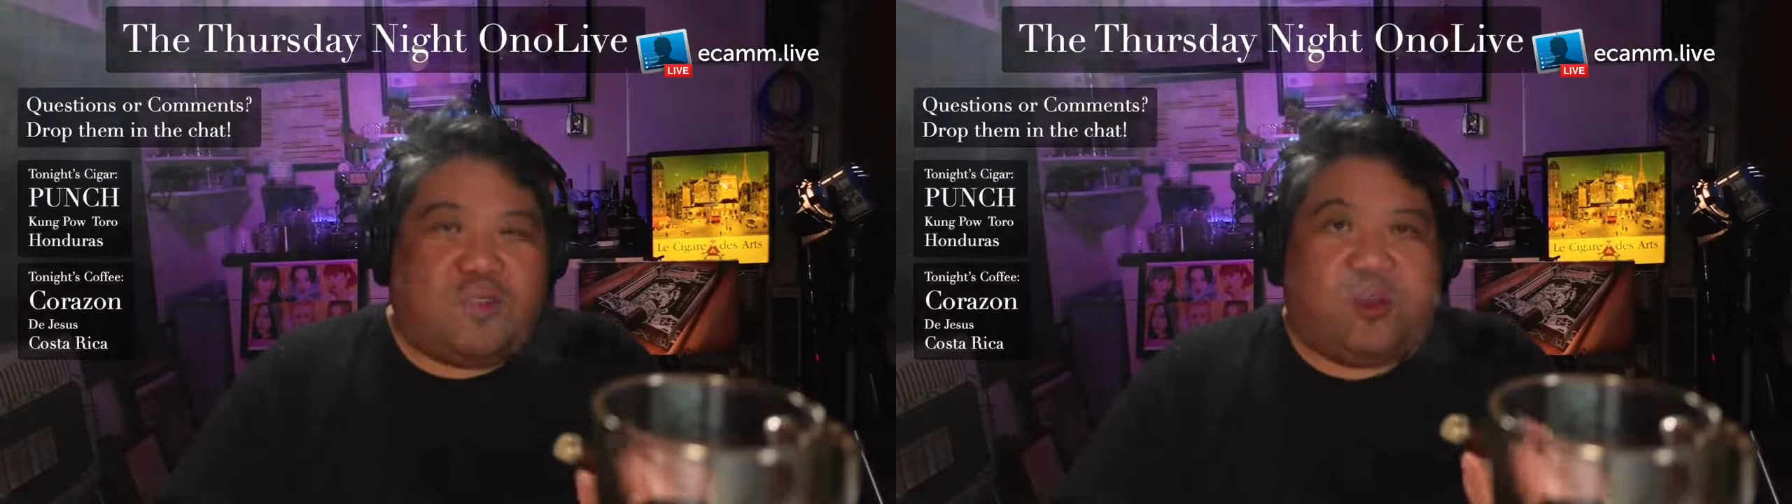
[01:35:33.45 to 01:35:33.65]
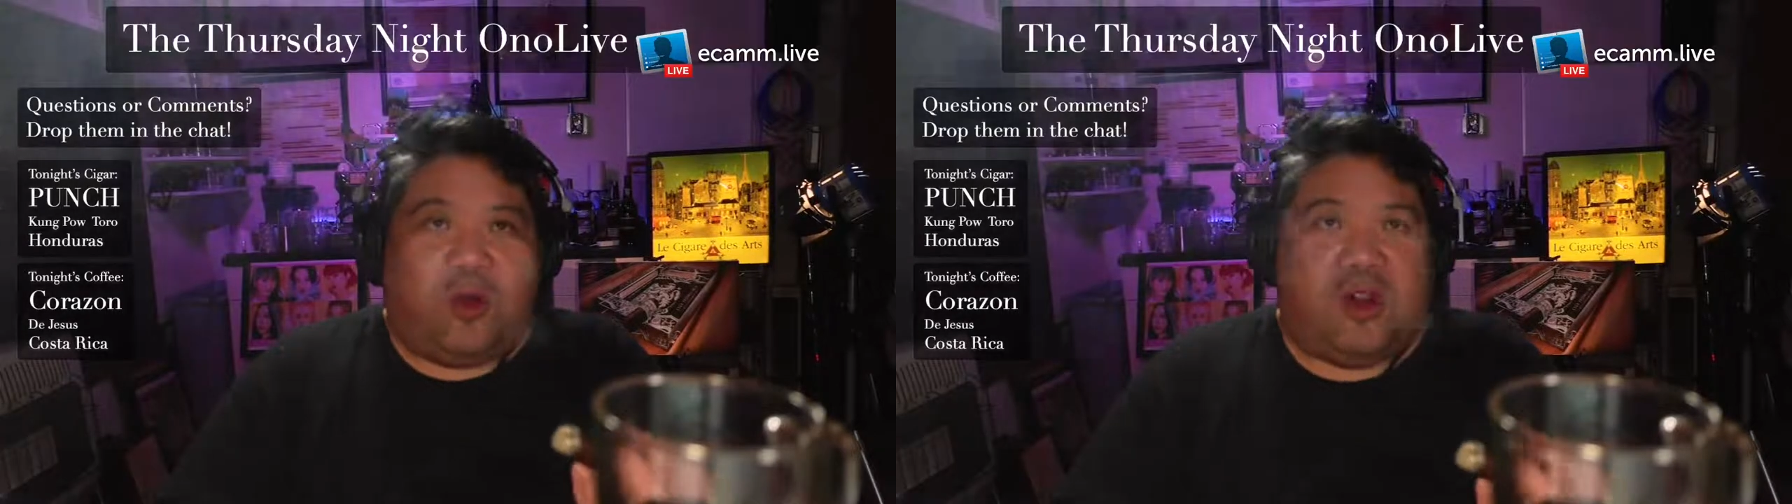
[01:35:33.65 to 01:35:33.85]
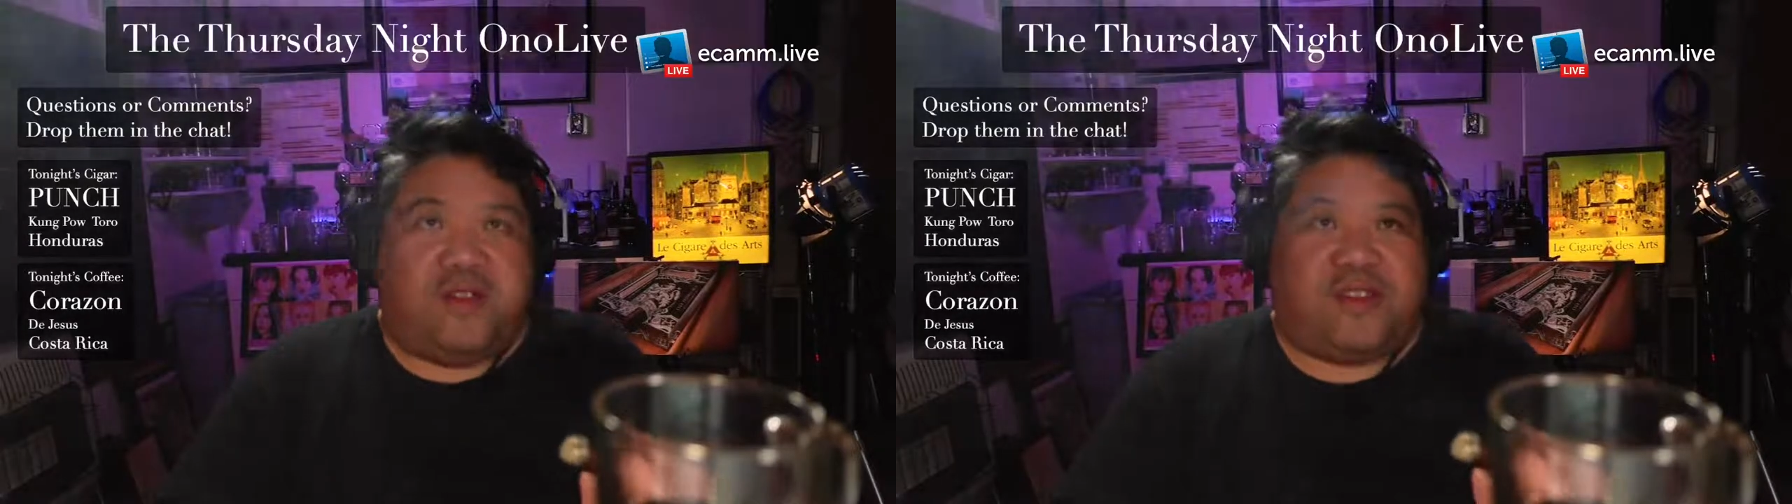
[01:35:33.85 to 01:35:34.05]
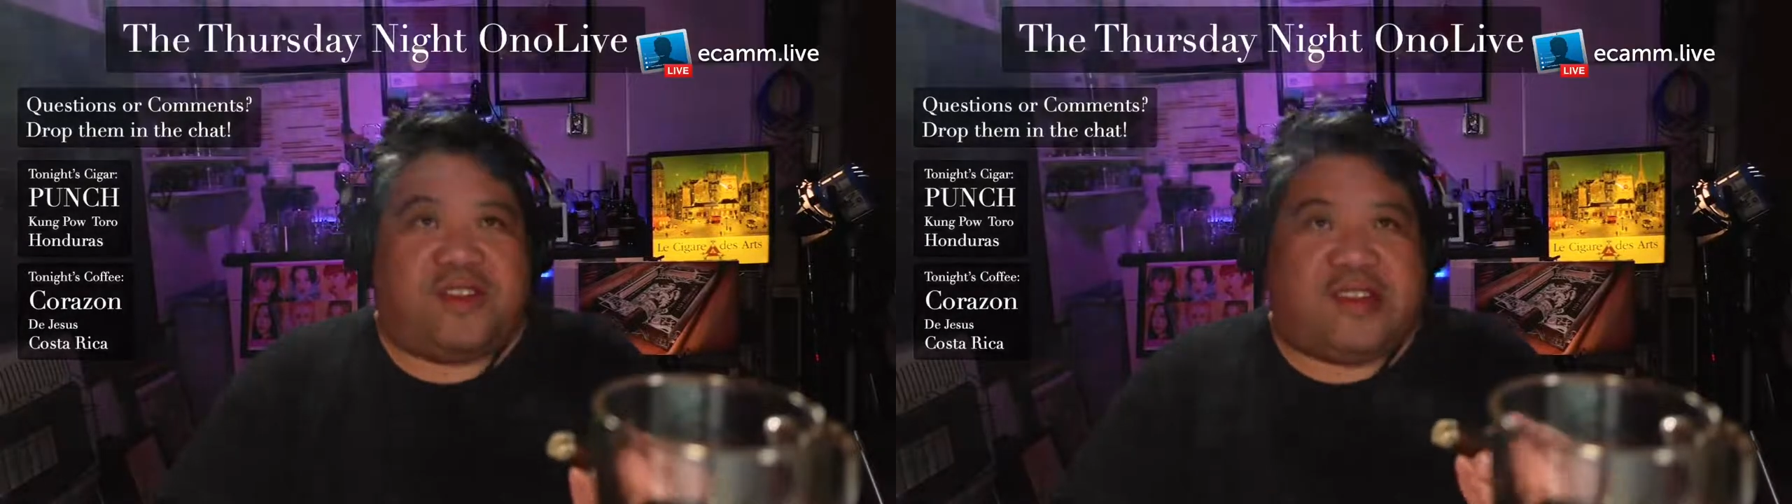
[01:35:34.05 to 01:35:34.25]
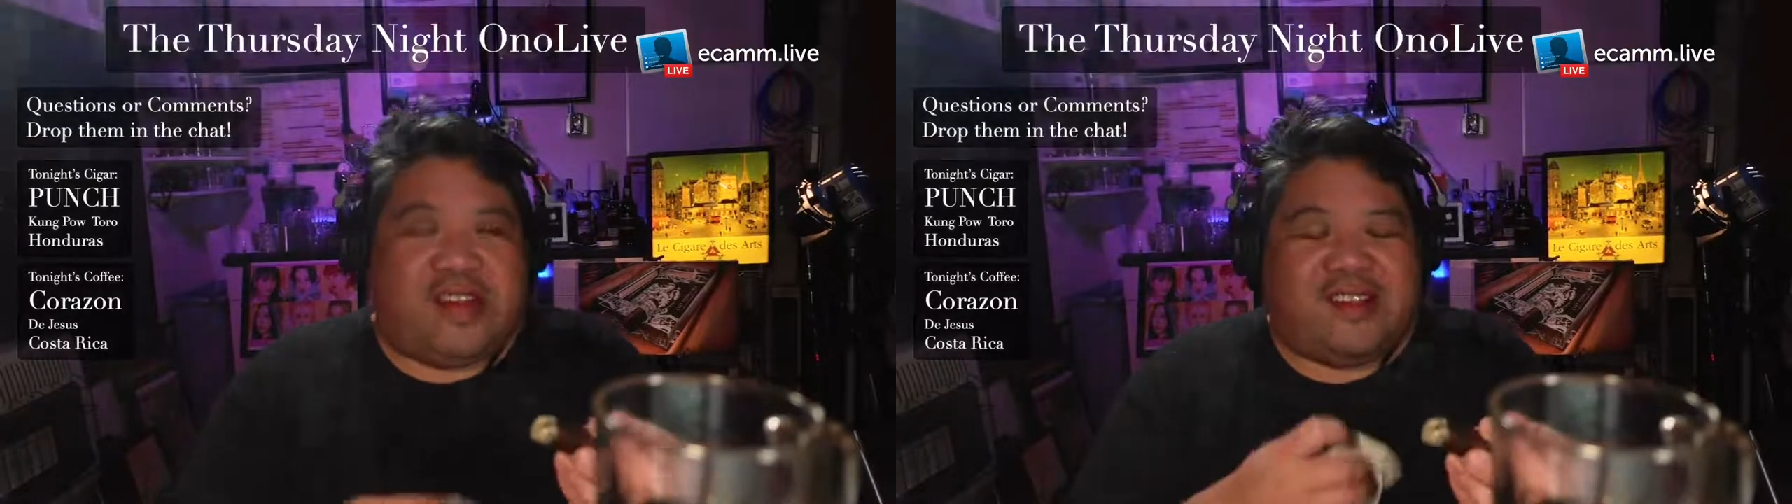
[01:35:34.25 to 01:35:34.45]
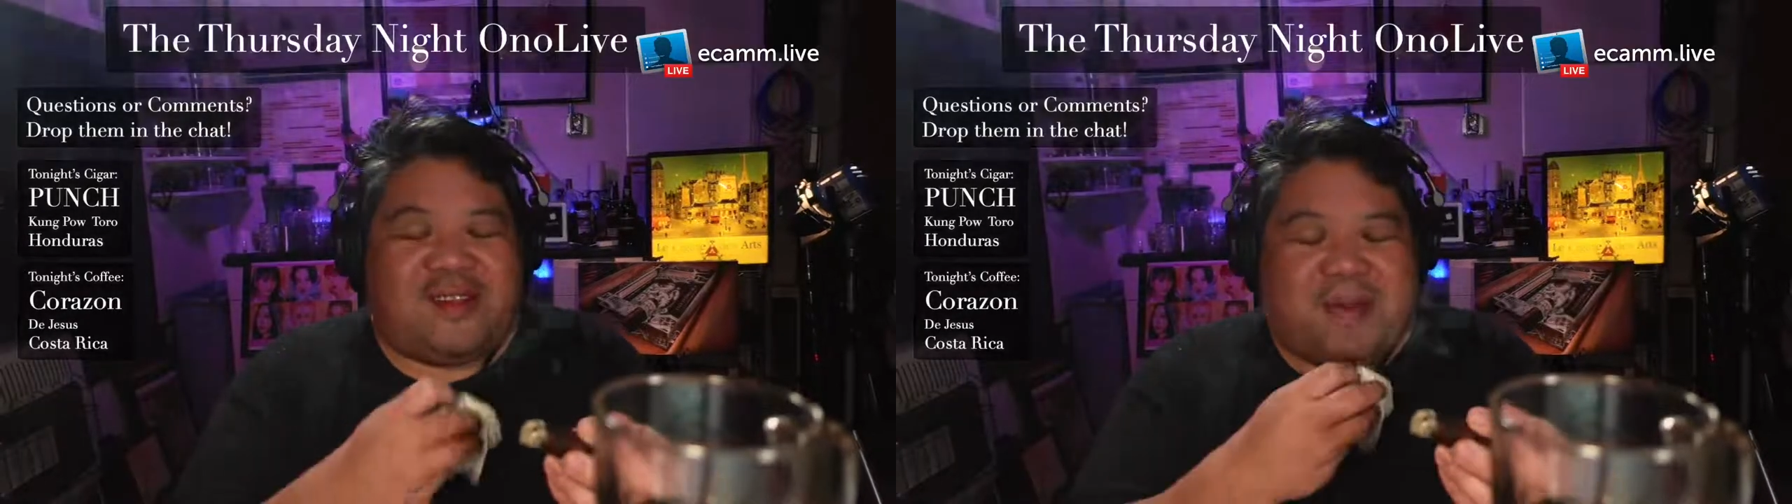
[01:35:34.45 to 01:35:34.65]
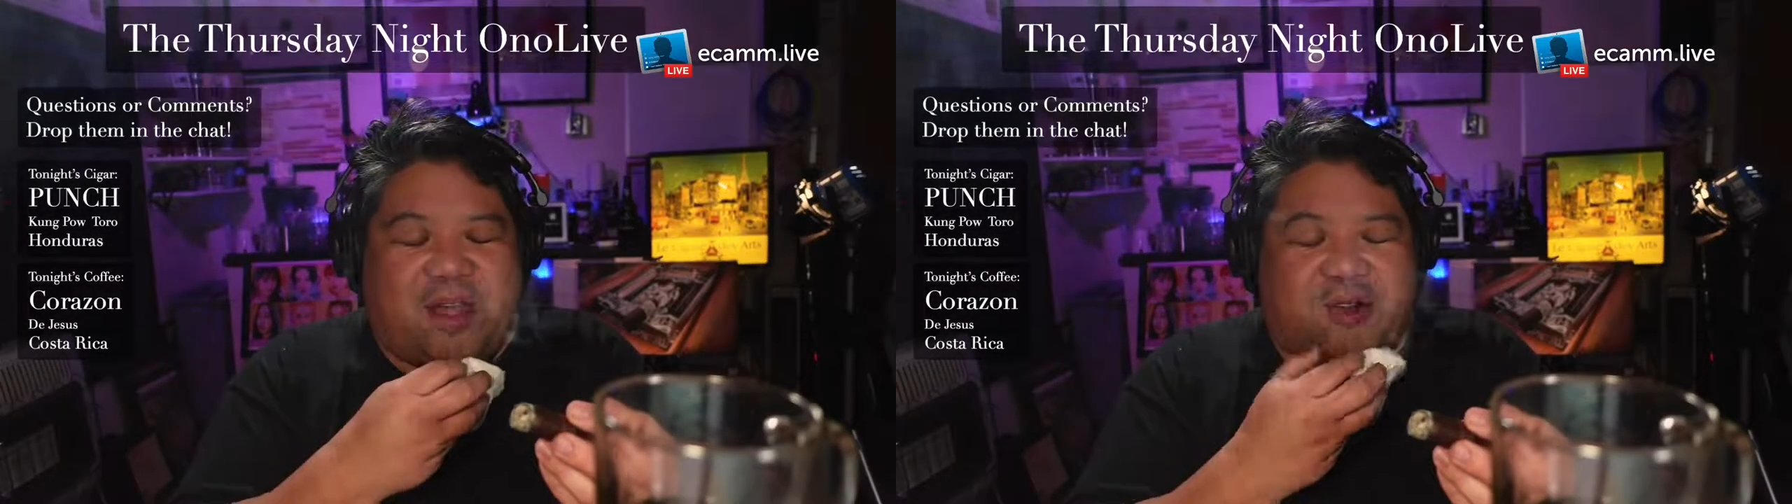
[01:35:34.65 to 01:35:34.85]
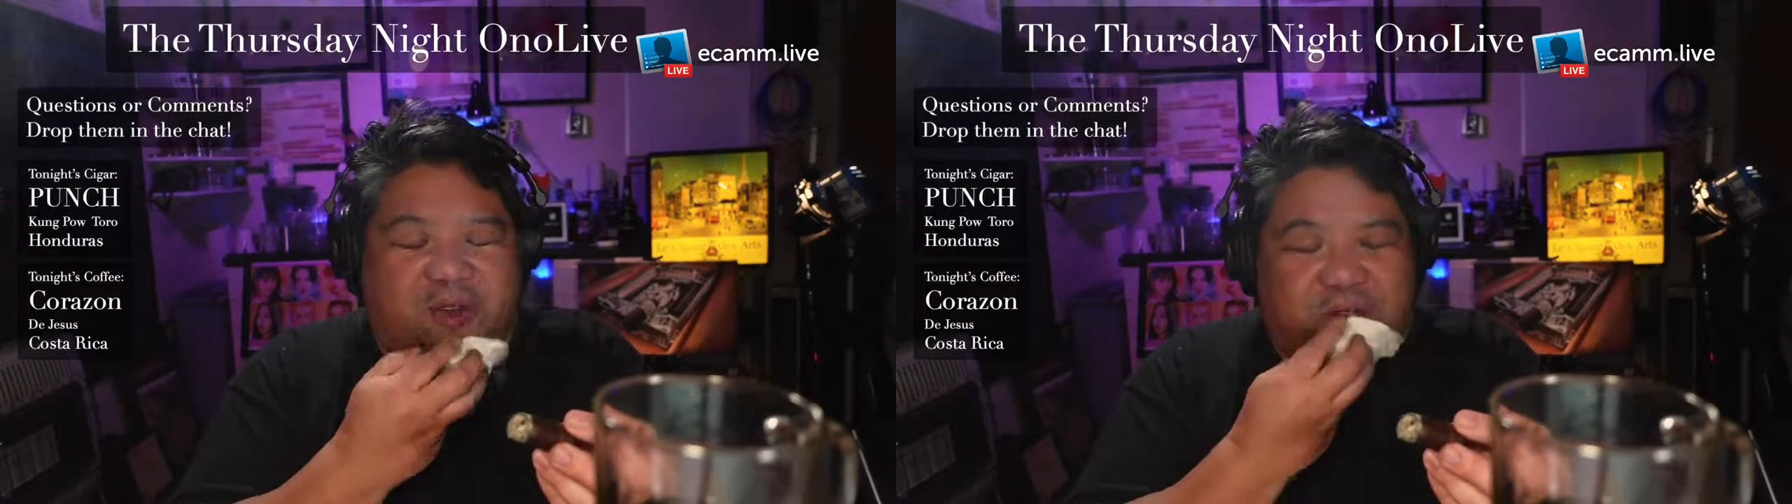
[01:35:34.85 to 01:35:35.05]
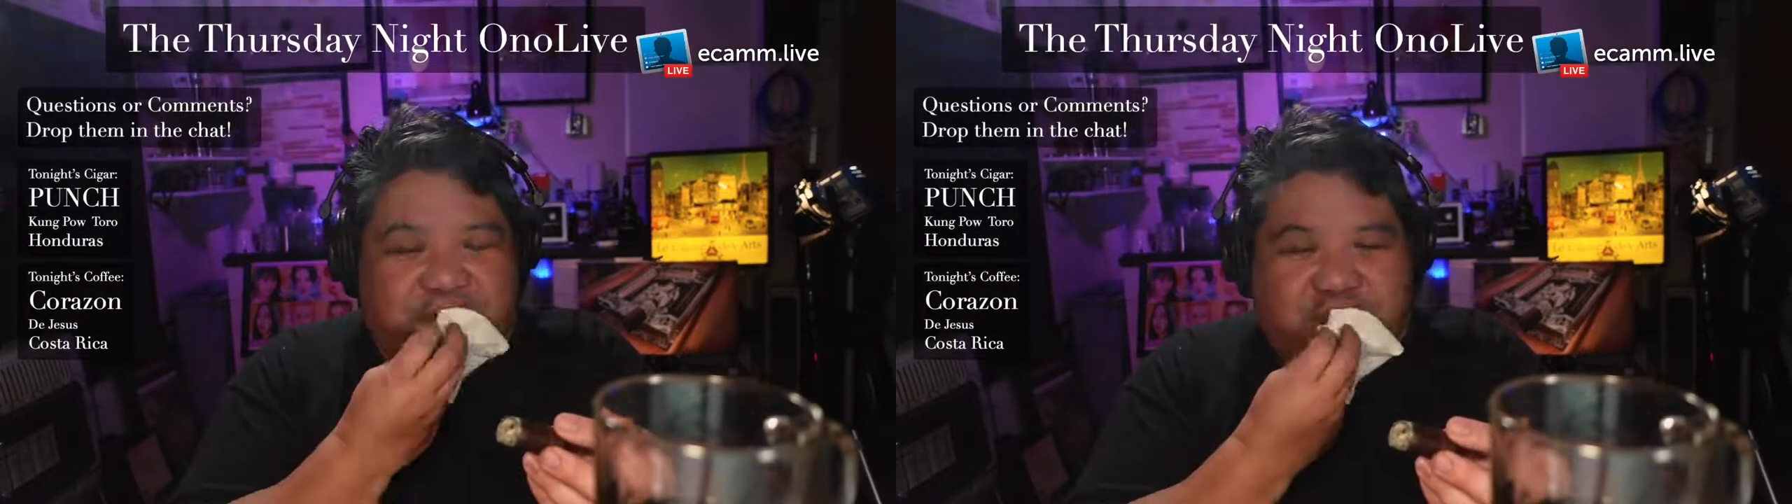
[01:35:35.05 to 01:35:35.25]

a total of six tobaccos